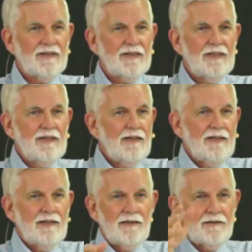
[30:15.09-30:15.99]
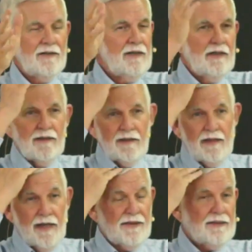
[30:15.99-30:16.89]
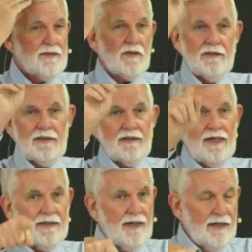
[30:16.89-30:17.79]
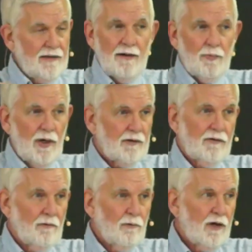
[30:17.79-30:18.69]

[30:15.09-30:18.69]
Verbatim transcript: Here, mm-hmm. nothing's going to take down that part of the wall.